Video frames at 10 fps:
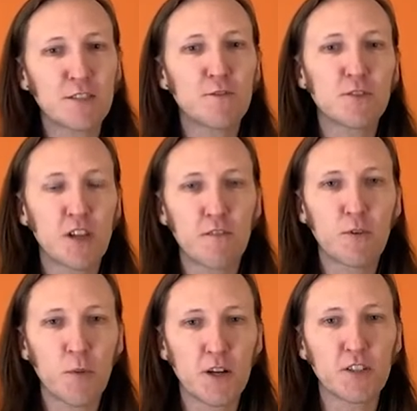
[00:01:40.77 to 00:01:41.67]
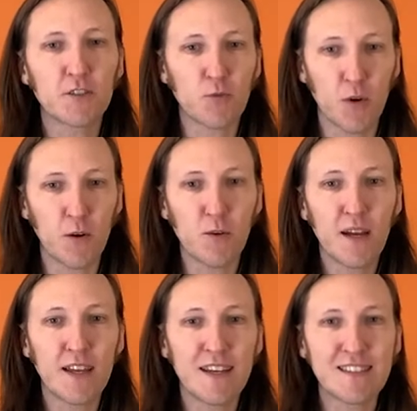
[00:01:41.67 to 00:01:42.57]
software projects grow,
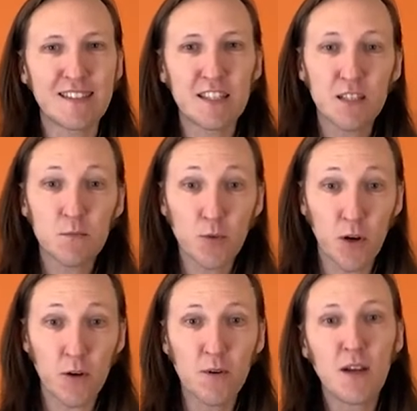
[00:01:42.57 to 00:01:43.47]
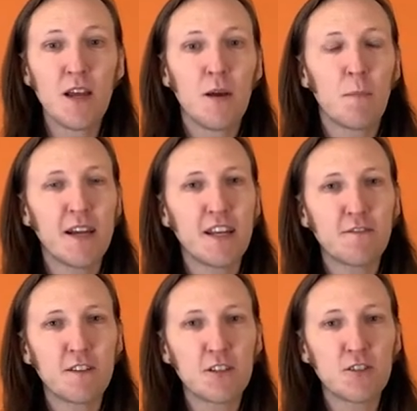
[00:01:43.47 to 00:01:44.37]
and as systems grow, by
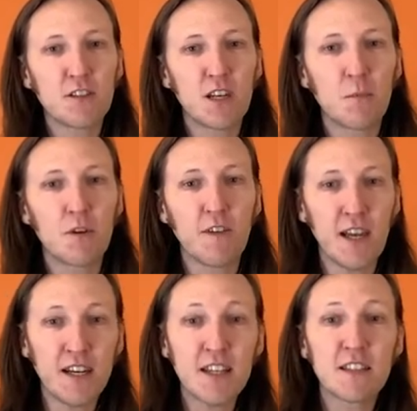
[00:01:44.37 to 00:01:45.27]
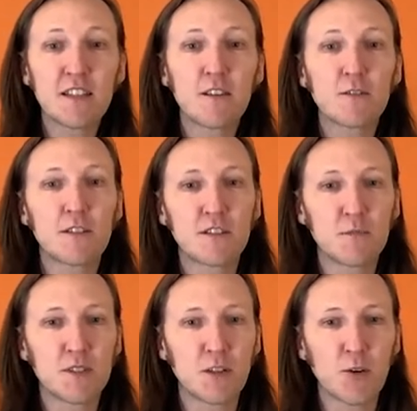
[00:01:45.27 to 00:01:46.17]
definition, the number of entities in those
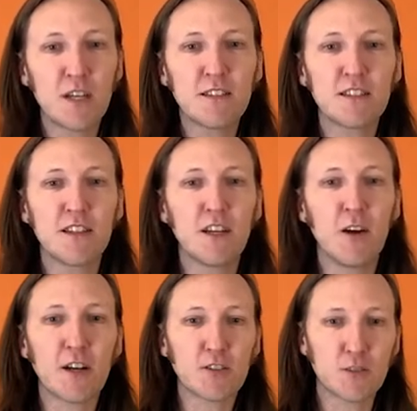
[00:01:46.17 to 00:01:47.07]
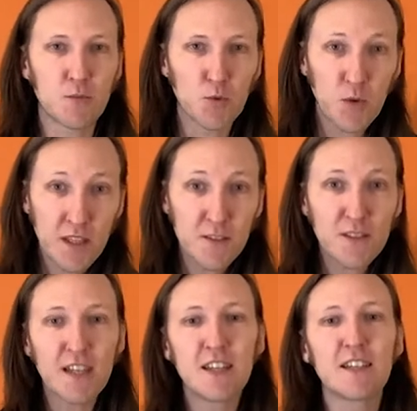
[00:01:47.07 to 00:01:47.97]
systems increase and the interactions between those
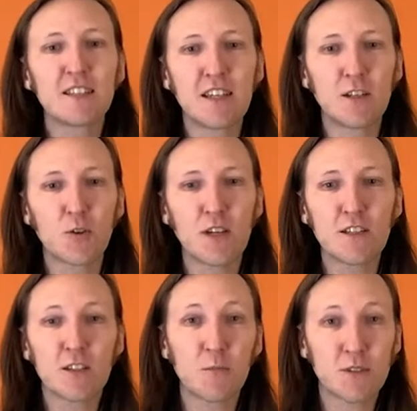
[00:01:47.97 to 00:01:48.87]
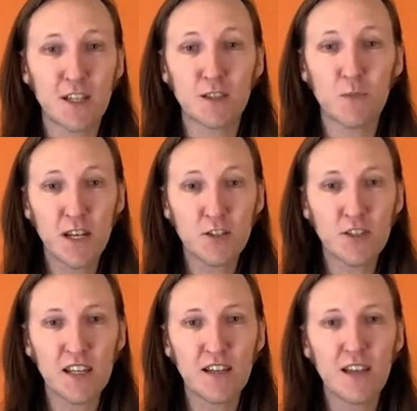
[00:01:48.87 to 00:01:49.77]
entities increase almost
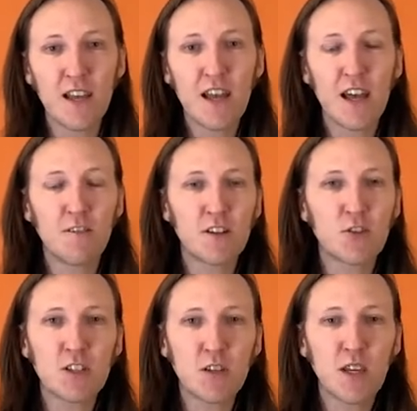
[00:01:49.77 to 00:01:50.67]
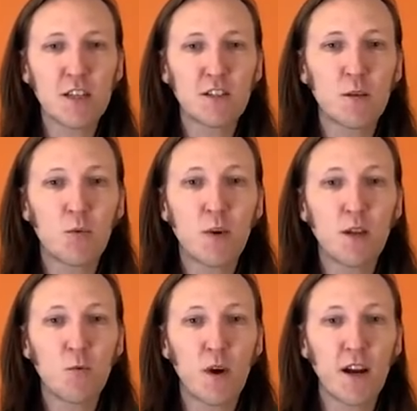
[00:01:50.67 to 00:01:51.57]
exponentially, and eventually you get to the
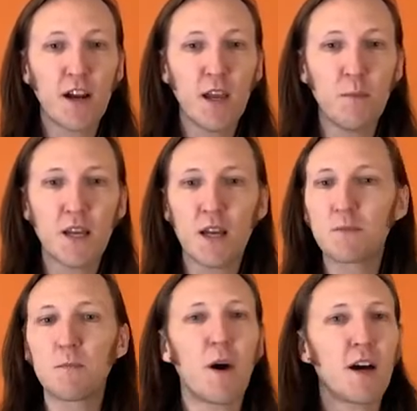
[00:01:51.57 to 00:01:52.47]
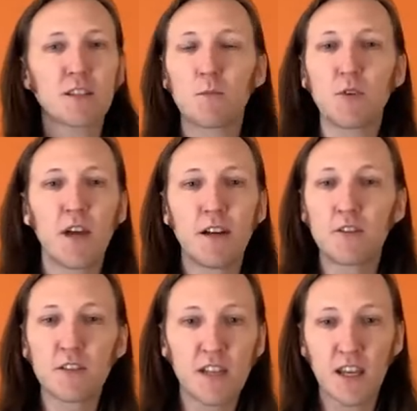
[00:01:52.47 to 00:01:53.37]
point where it becomes impossible to
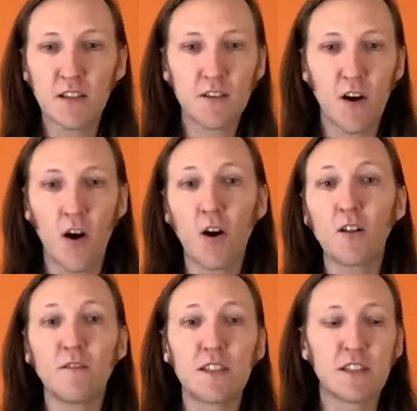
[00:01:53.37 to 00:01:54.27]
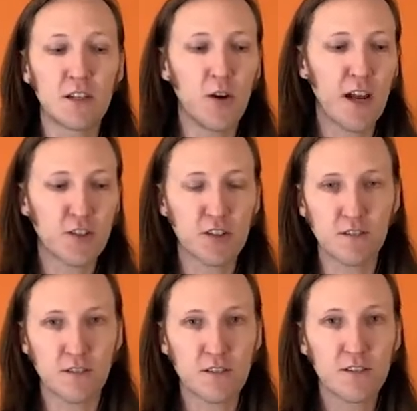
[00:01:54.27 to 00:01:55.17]
understand all of these
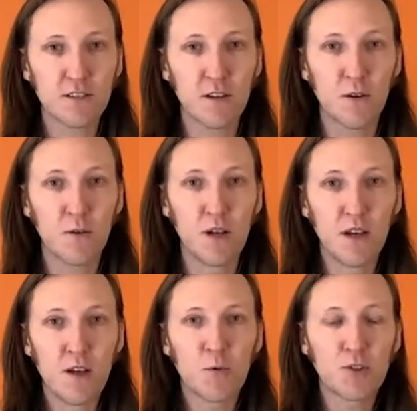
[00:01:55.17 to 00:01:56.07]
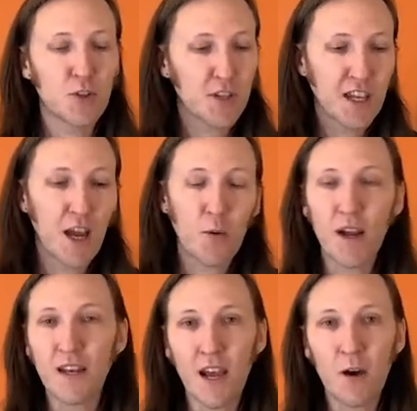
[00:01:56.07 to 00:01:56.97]
interactions. So what you're looking at
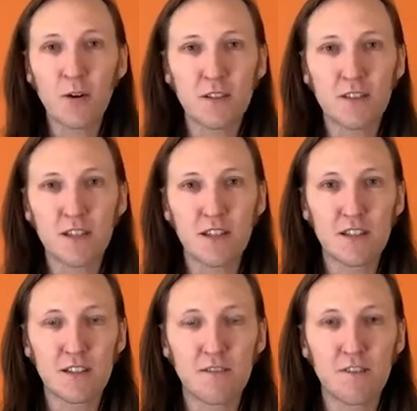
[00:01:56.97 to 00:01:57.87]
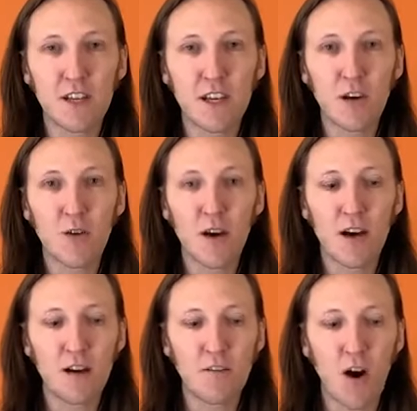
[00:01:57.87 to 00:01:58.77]
right now is a video
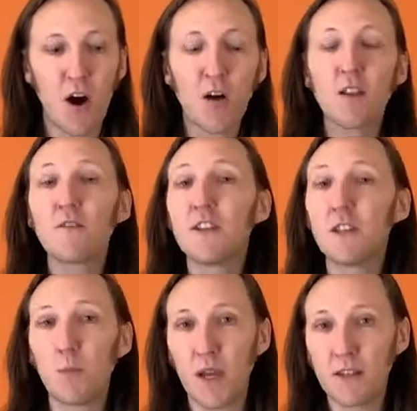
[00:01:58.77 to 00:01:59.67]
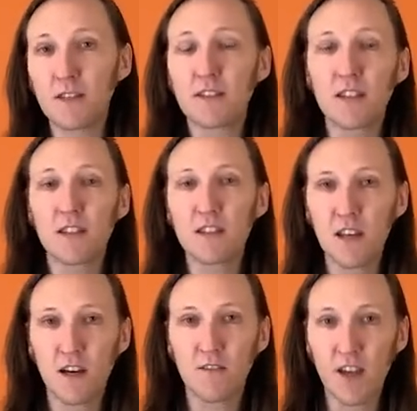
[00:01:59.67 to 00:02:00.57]
of all of the dependencies
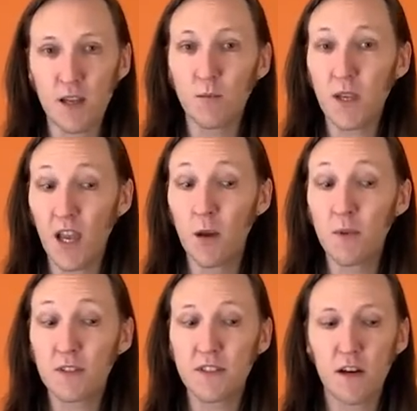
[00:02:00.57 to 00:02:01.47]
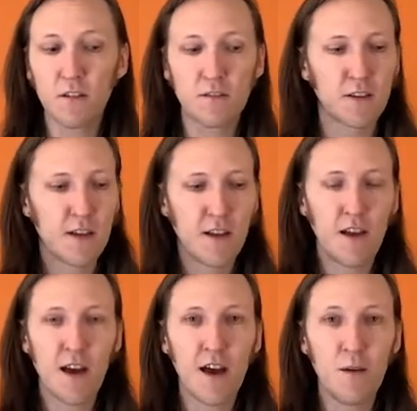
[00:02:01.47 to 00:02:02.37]
of NPM itself.
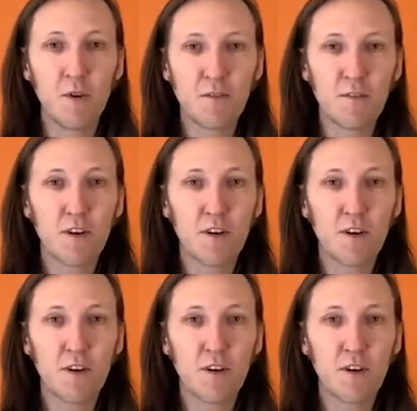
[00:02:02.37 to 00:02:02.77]
If you've